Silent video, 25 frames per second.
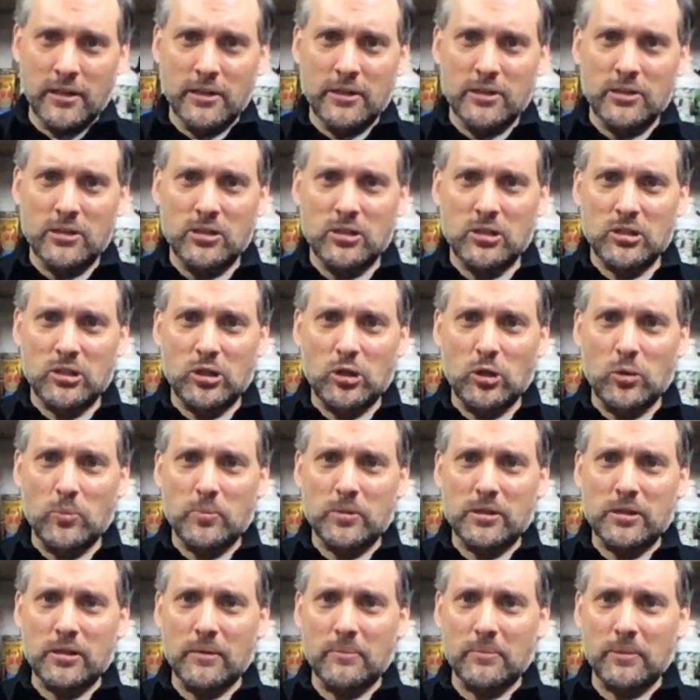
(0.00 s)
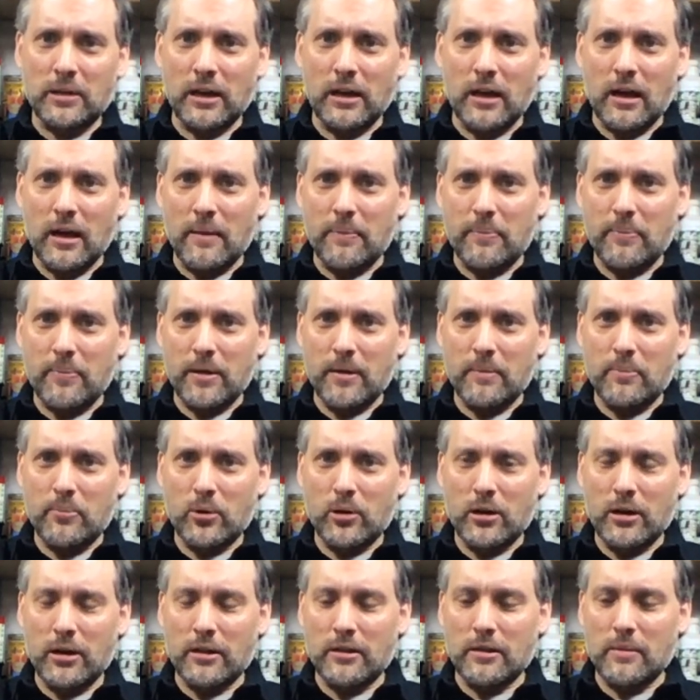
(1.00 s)
scoop something up and
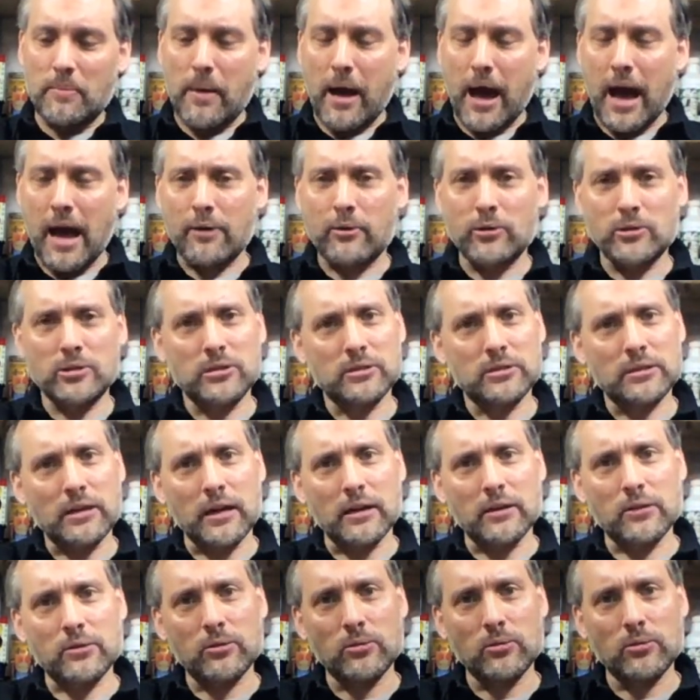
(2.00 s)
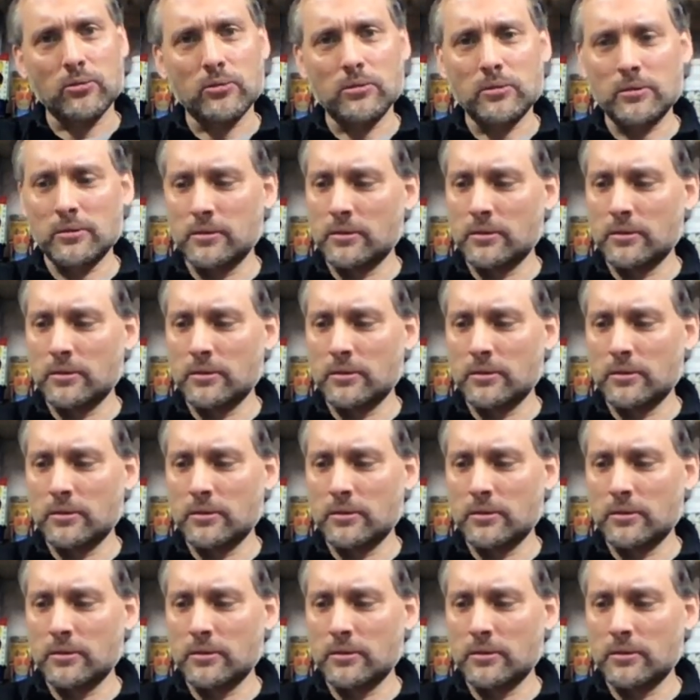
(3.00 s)
put it in the back, which is kind of cool.